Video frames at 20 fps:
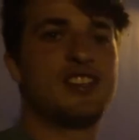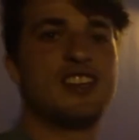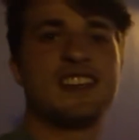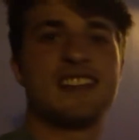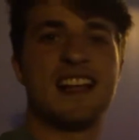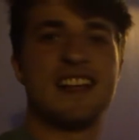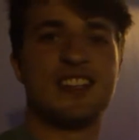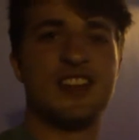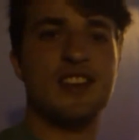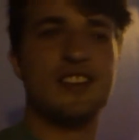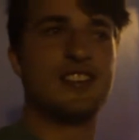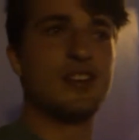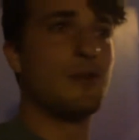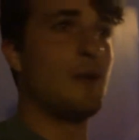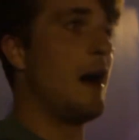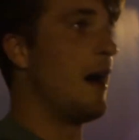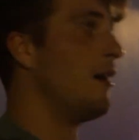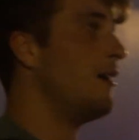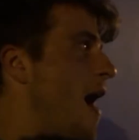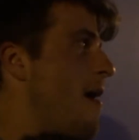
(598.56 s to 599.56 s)
She's not doing
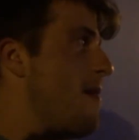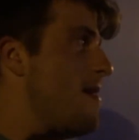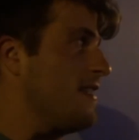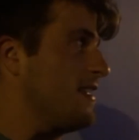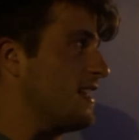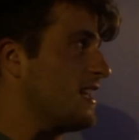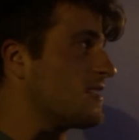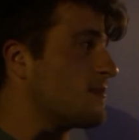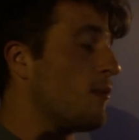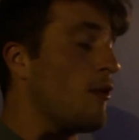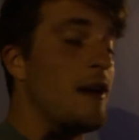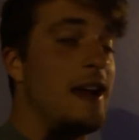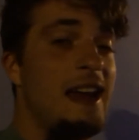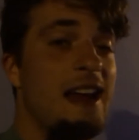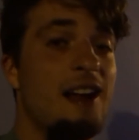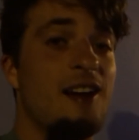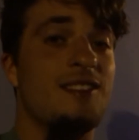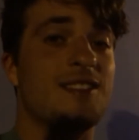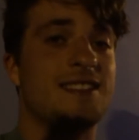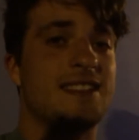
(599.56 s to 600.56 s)
too well. I mean, these
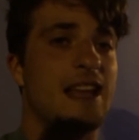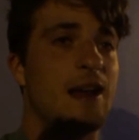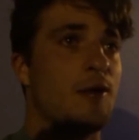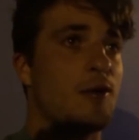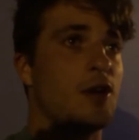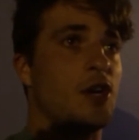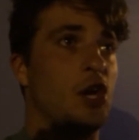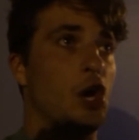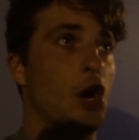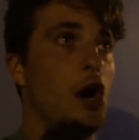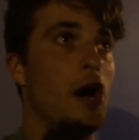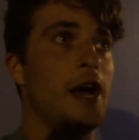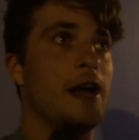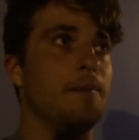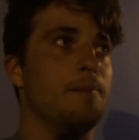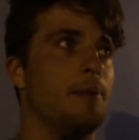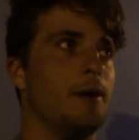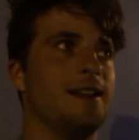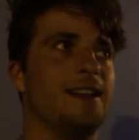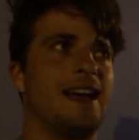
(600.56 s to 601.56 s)
mojitos, they were
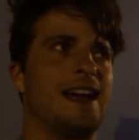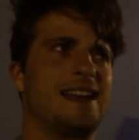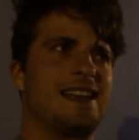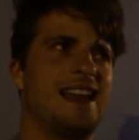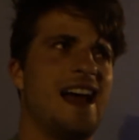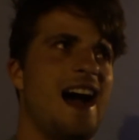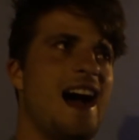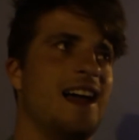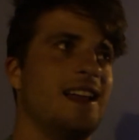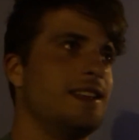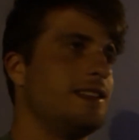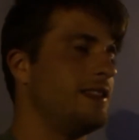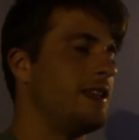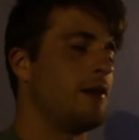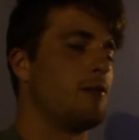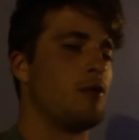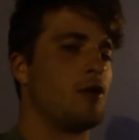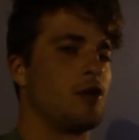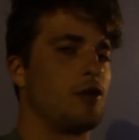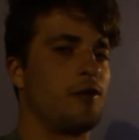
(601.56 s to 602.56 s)
good, but like not,
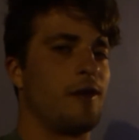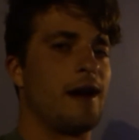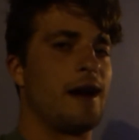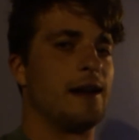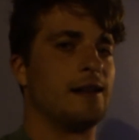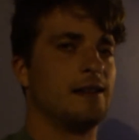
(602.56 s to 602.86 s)
they weren't great.